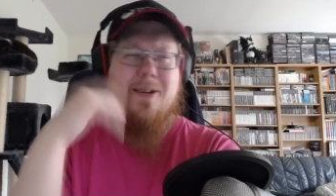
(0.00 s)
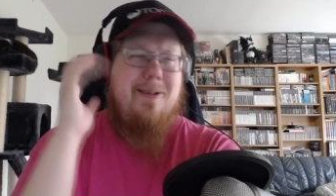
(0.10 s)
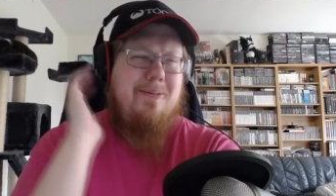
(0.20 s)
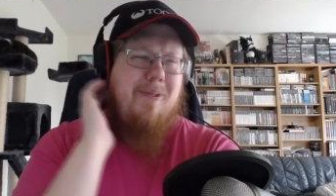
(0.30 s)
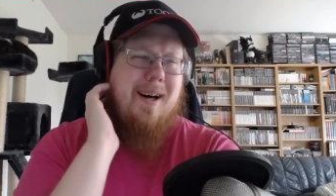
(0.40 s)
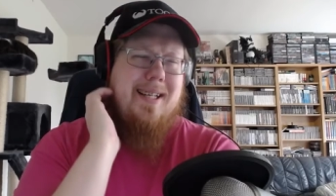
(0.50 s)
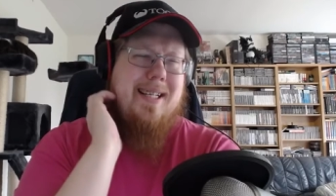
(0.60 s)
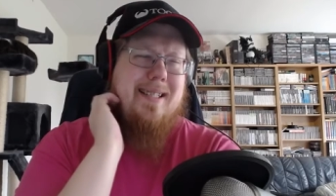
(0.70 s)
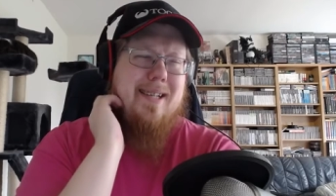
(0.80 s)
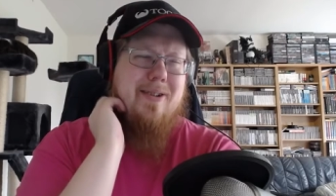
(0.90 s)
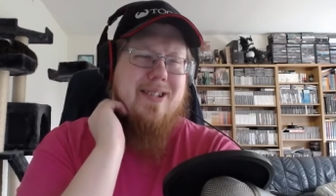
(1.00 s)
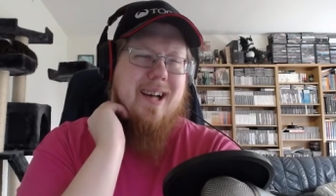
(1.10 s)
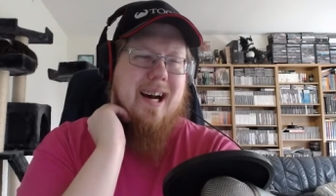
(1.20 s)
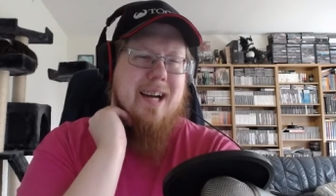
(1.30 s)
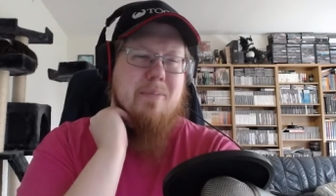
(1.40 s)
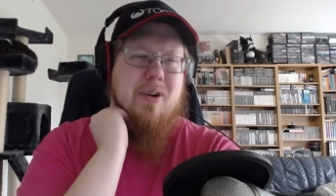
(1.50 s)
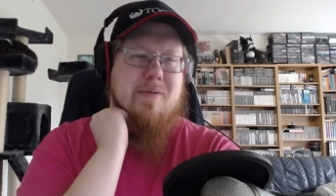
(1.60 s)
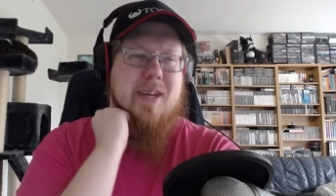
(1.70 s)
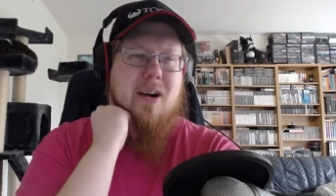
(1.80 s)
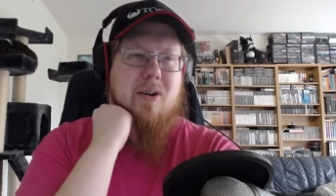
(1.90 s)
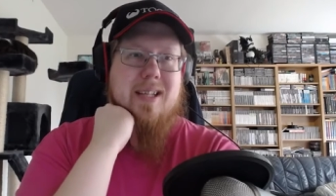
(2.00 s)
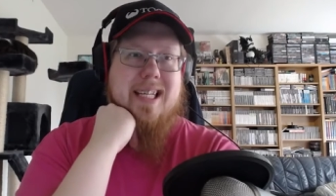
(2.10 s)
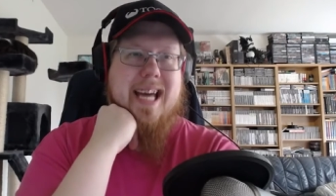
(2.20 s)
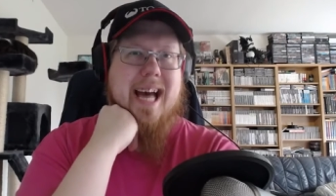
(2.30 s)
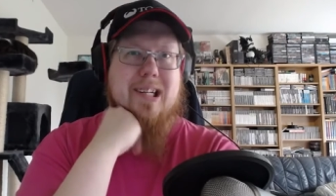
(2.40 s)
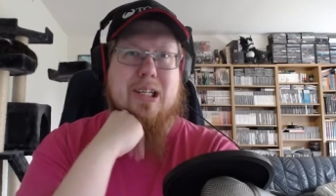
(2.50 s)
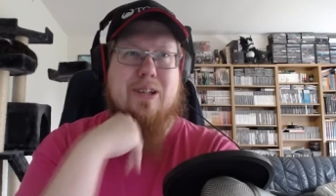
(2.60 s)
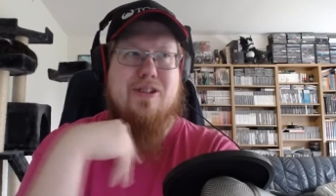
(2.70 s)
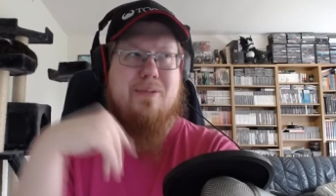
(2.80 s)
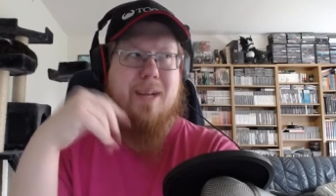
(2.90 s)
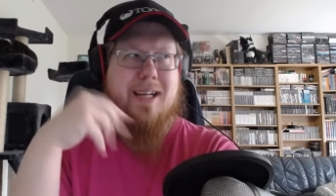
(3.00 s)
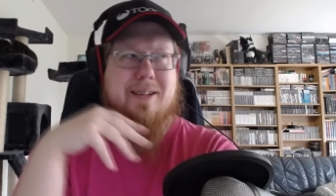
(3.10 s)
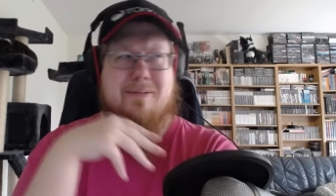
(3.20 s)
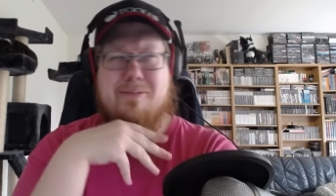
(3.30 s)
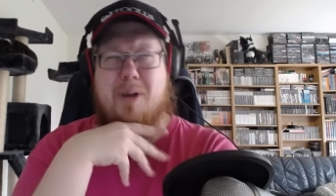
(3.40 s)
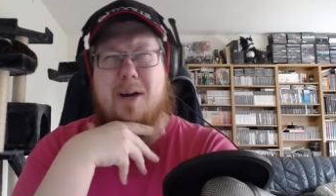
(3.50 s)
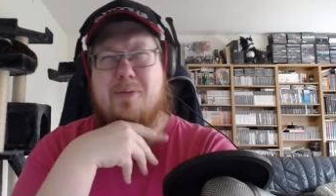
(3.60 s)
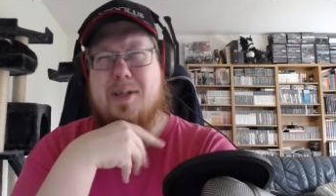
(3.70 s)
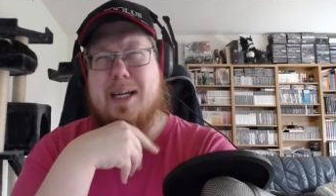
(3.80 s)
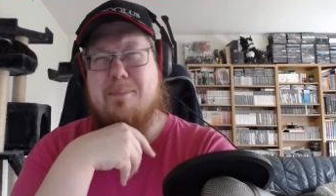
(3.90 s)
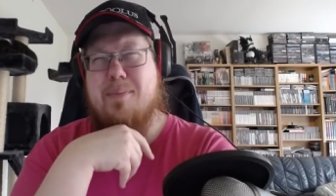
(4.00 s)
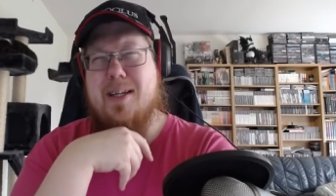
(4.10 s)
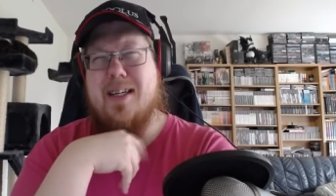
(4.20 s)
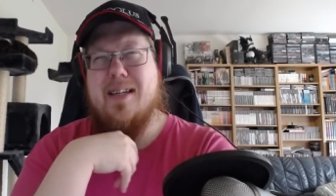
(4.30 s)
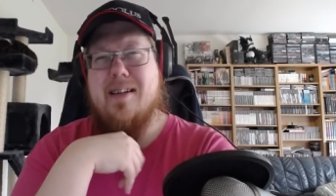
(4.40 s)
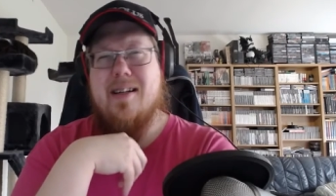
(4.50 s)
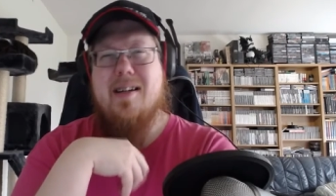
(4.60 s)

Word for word: why is there a timer if they are the Cataclysm? Like, why would that be?